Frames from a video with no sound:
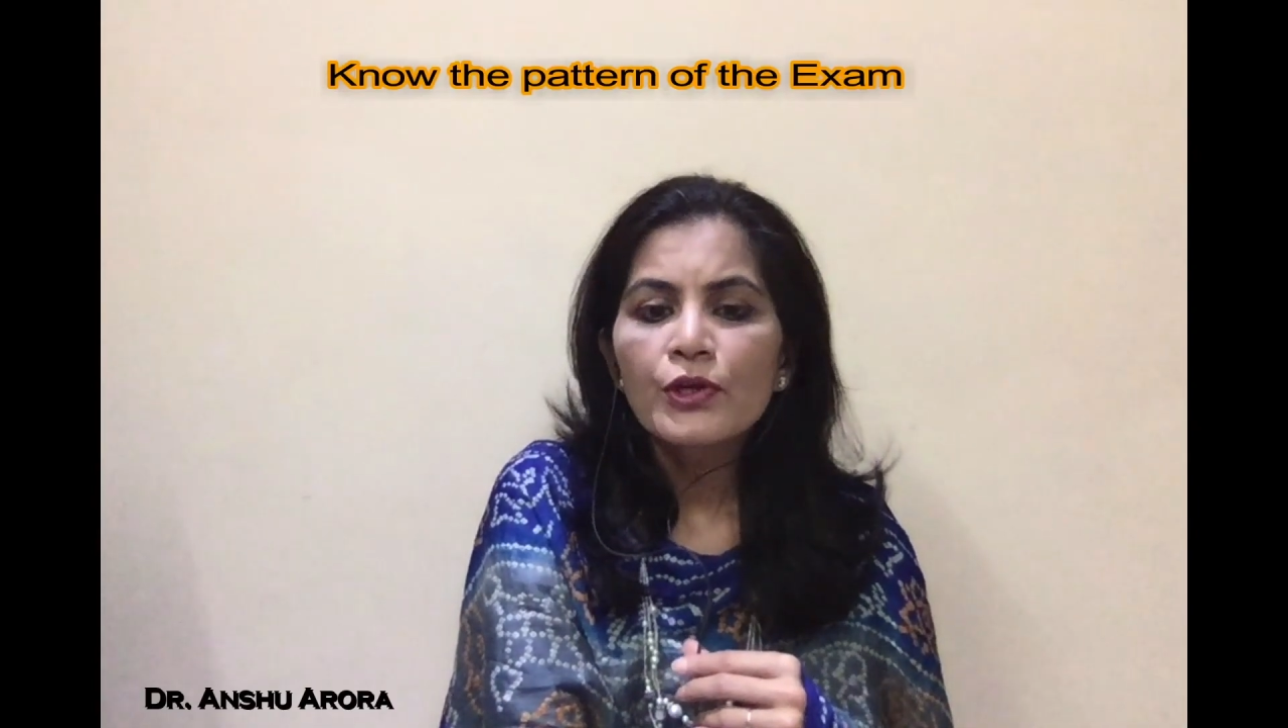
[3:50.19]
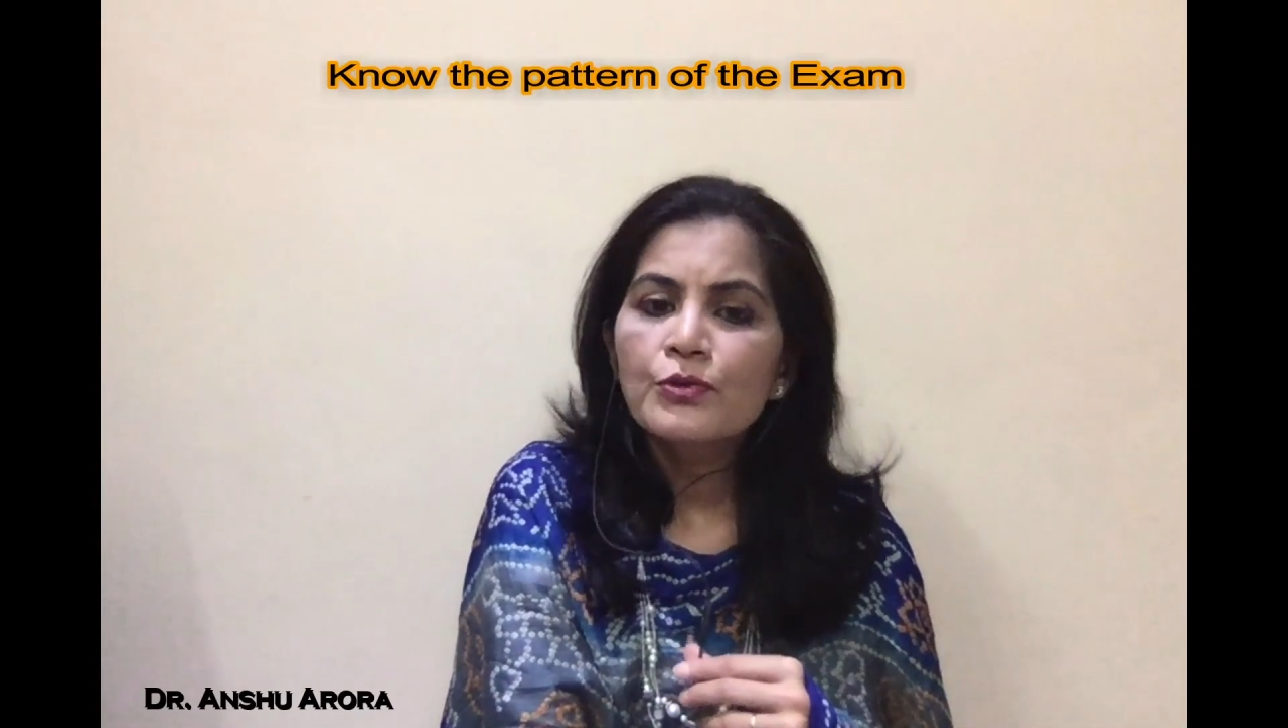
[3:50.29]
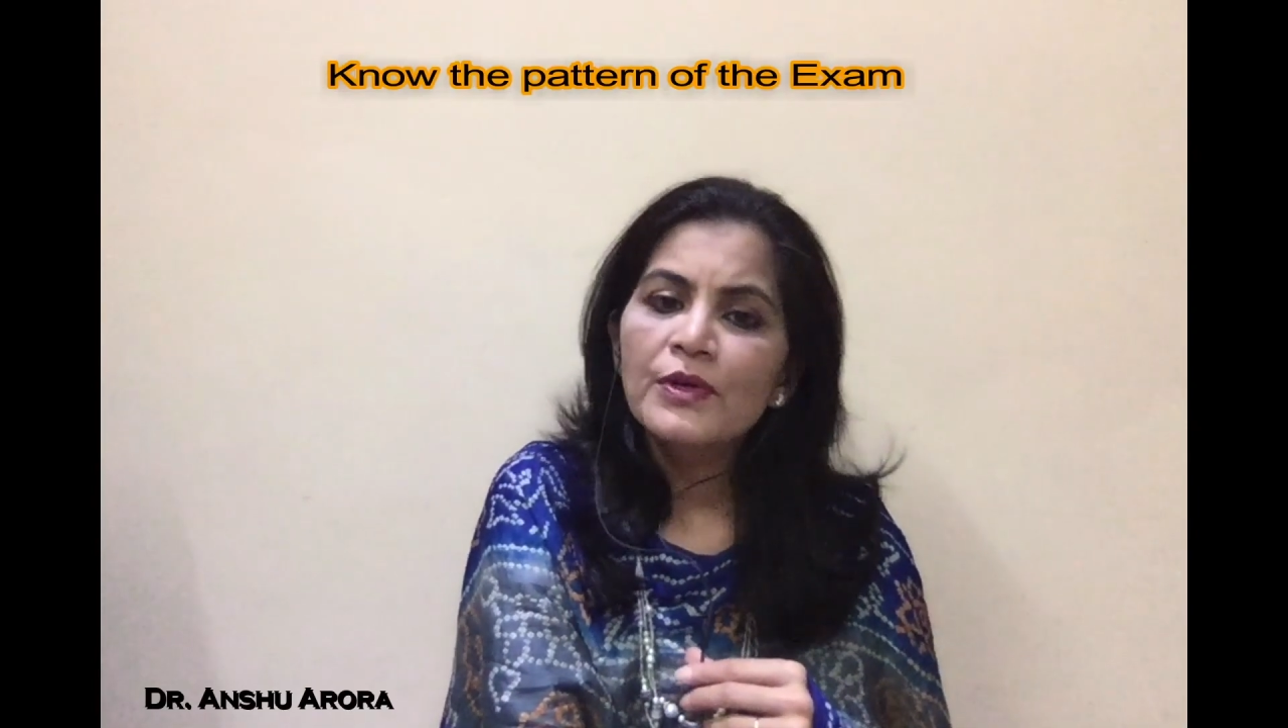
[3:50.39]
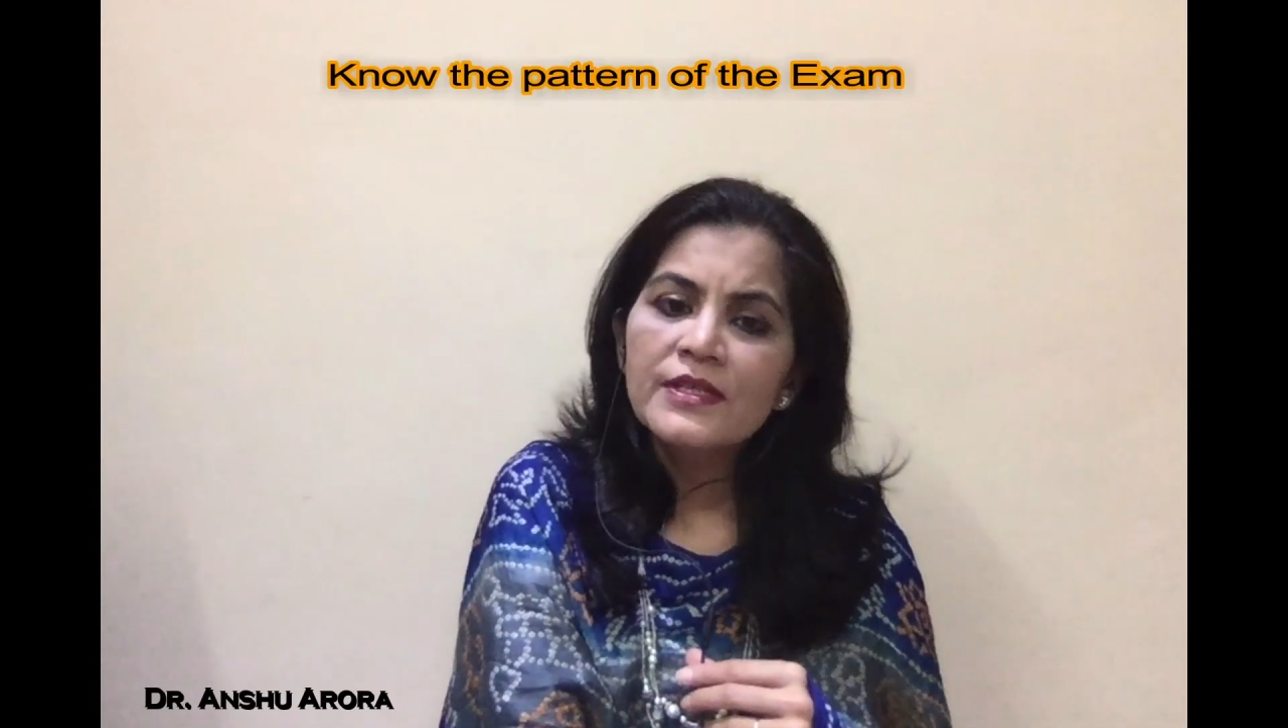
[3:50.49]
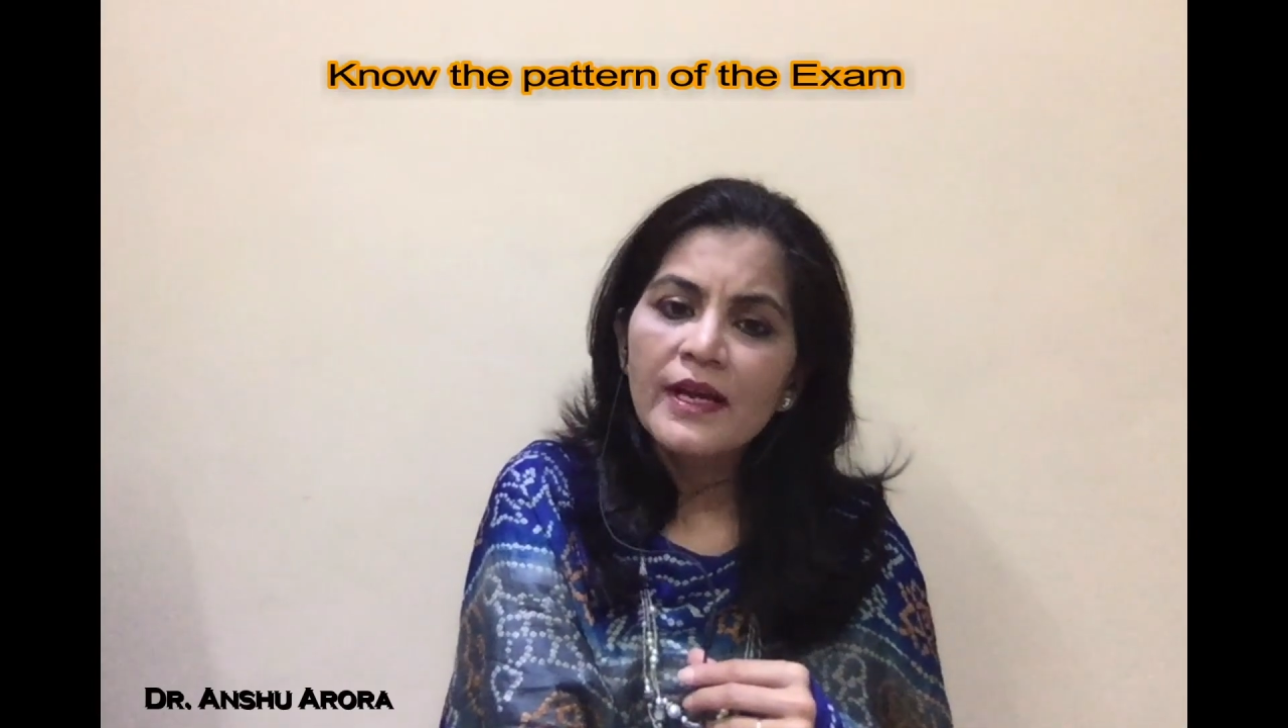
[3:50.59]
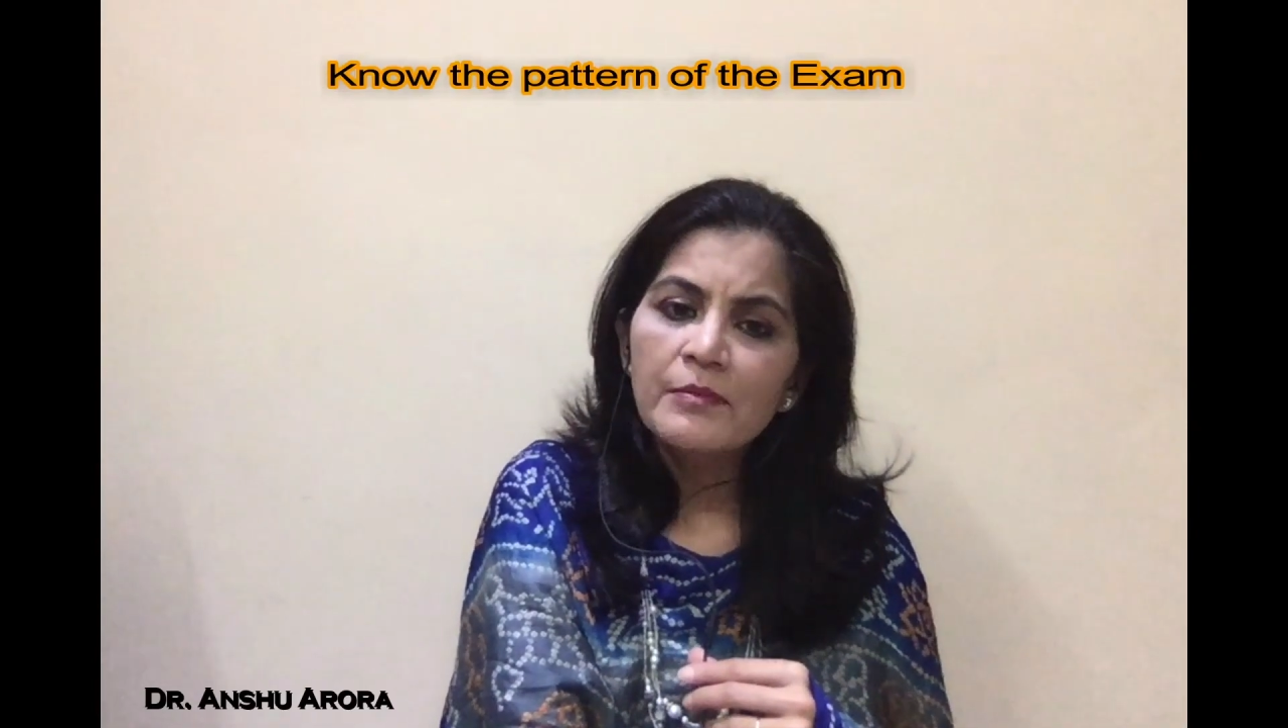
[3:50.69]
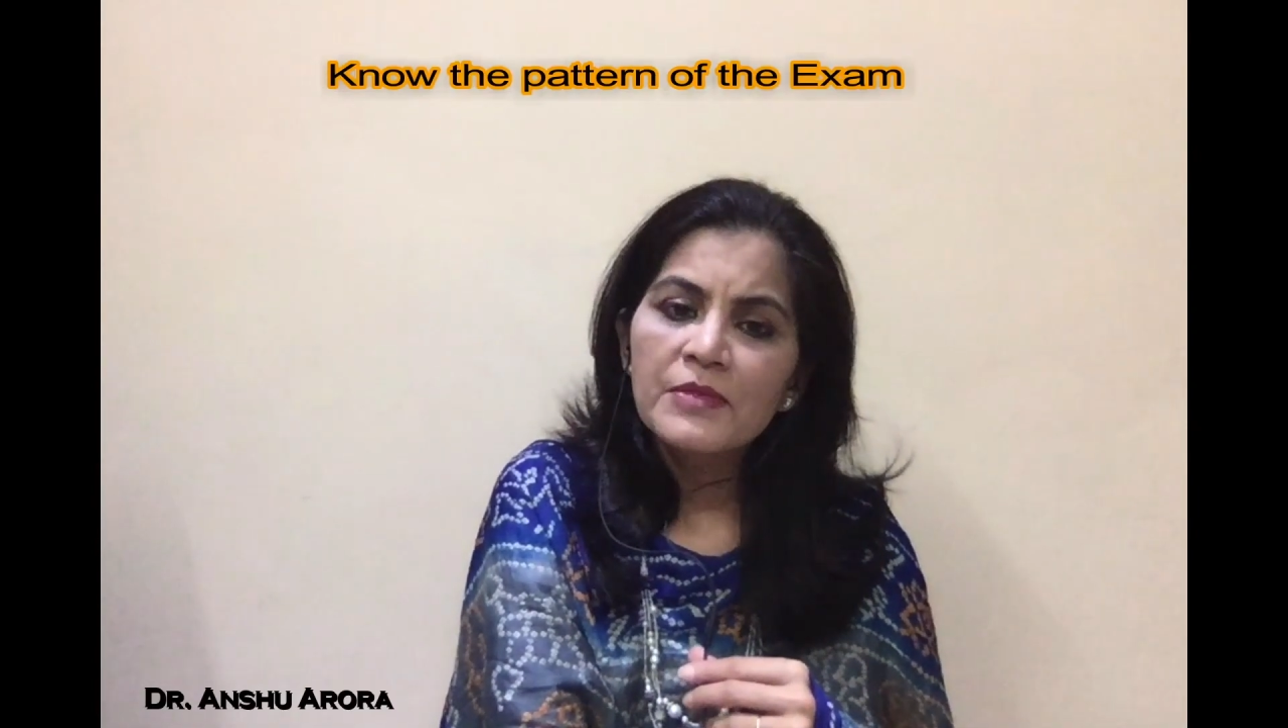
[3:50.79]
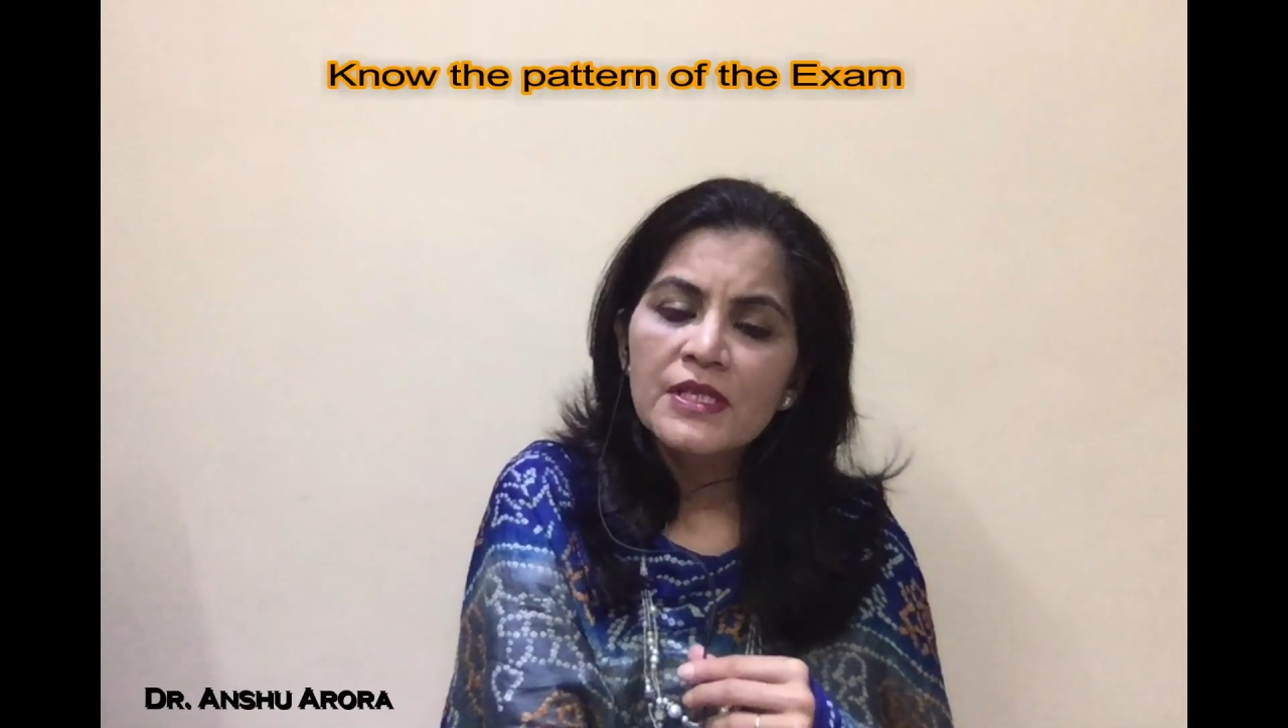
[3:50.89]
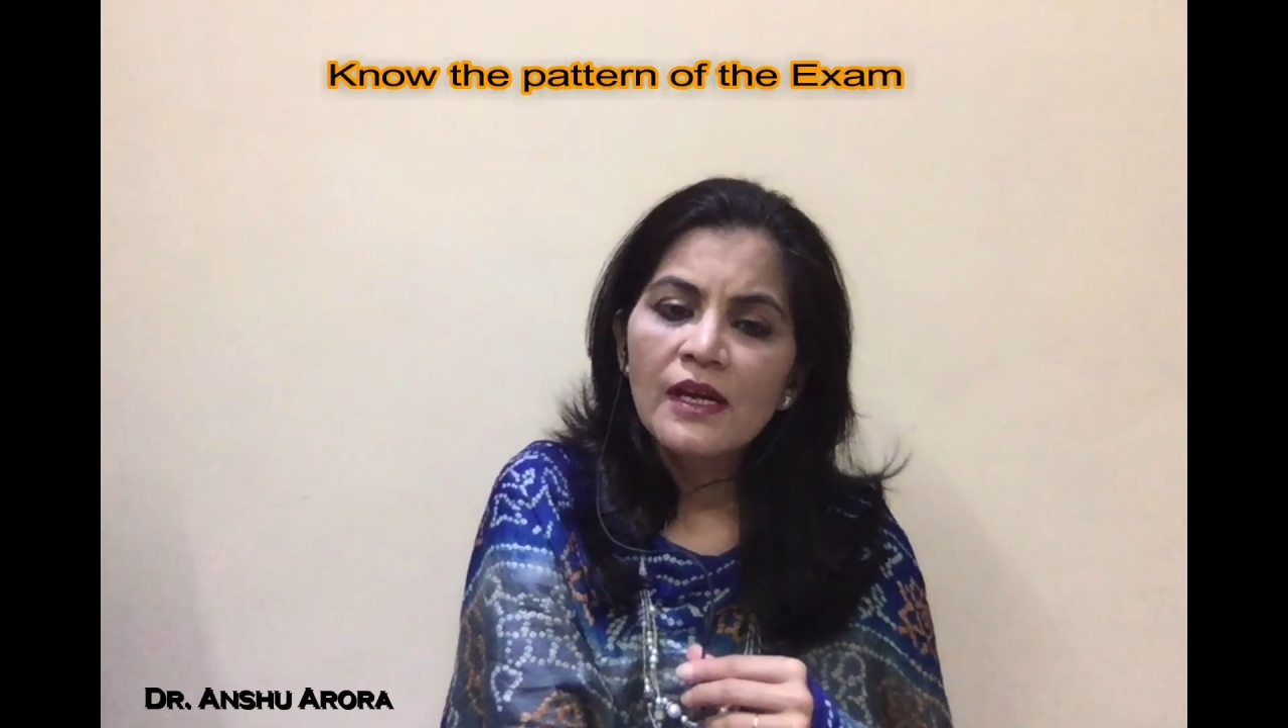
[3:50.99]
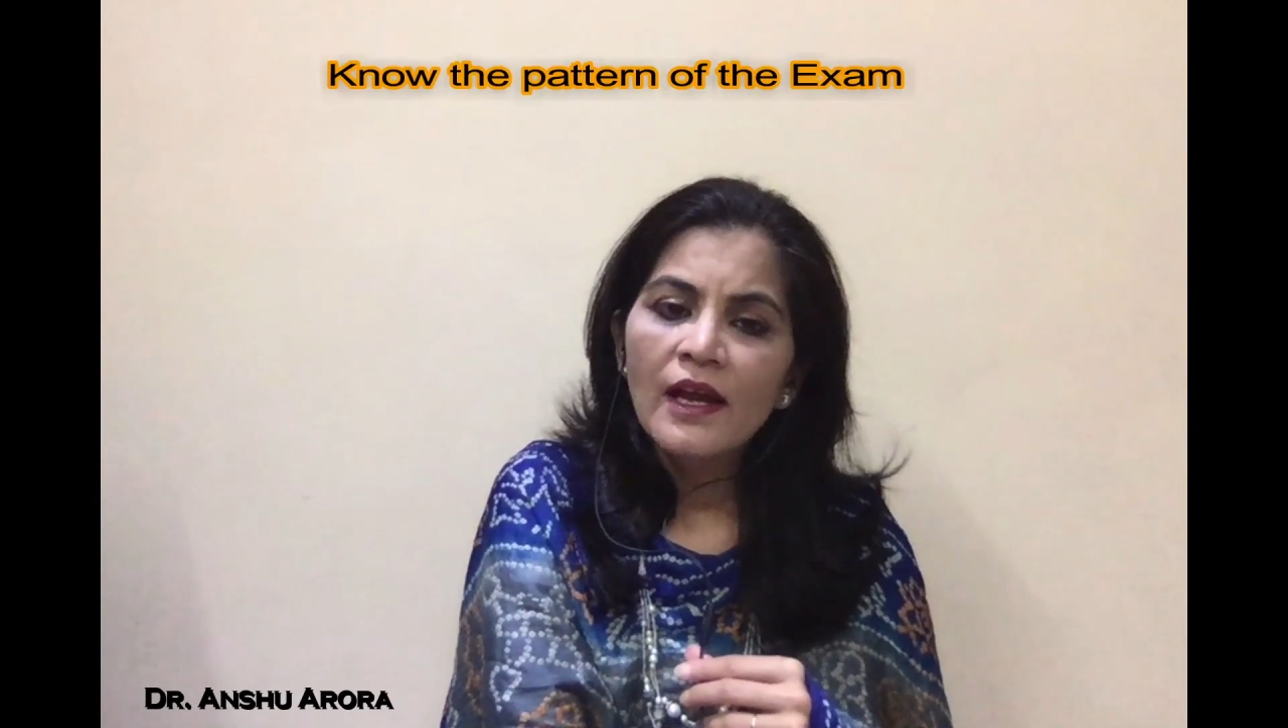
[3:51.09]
to attempt